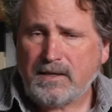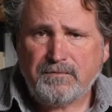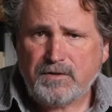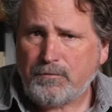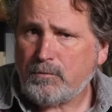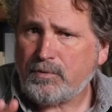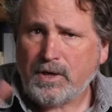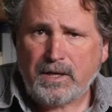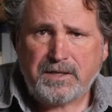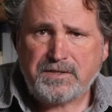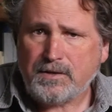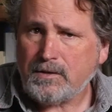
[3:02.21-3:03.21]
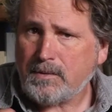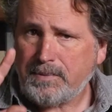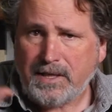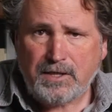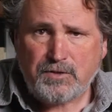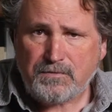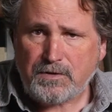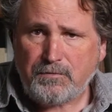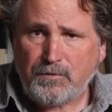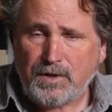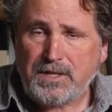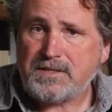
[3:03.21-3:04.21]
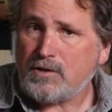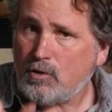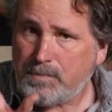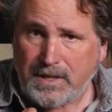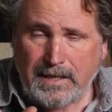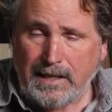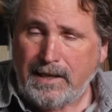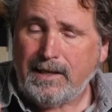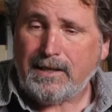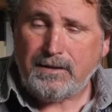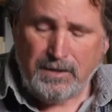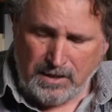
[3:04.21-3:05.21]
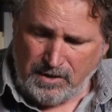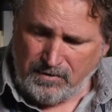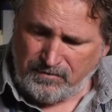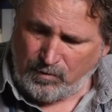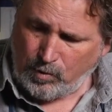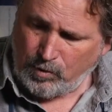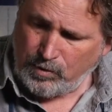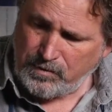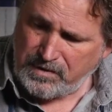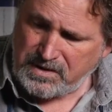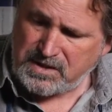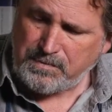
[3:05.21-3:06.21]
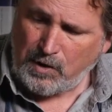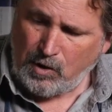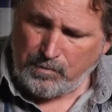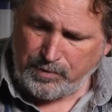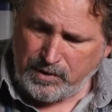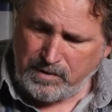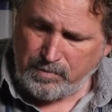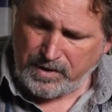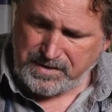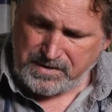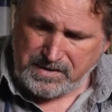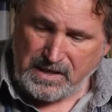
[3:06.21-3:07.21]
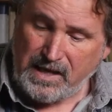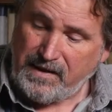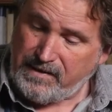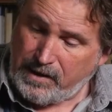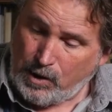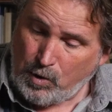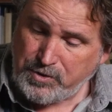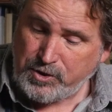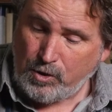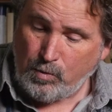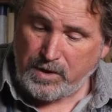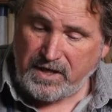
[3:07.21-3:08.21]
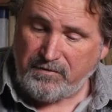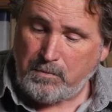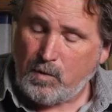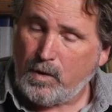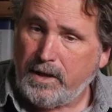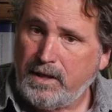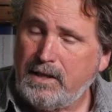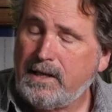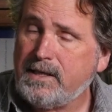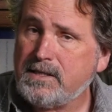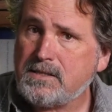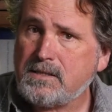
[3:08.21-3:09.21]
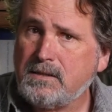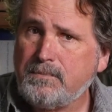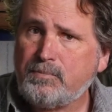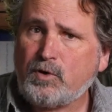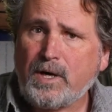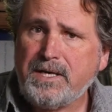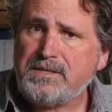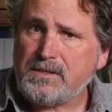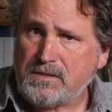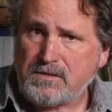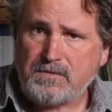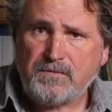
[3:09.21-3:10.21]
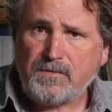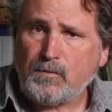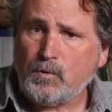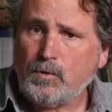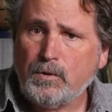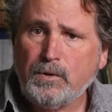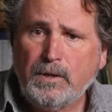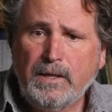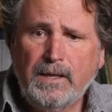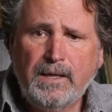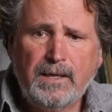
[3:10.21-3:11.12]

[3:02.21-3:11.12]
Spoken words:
They have different products there, a page of different things, and there'll be an ad for these small printing presses. They also would give them away as prizes for